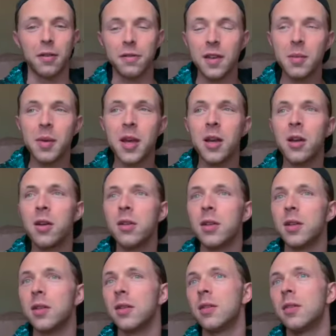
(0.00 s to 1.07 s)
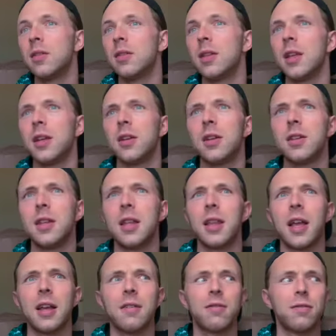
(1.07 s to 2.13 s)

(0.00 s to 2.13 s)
female, and they like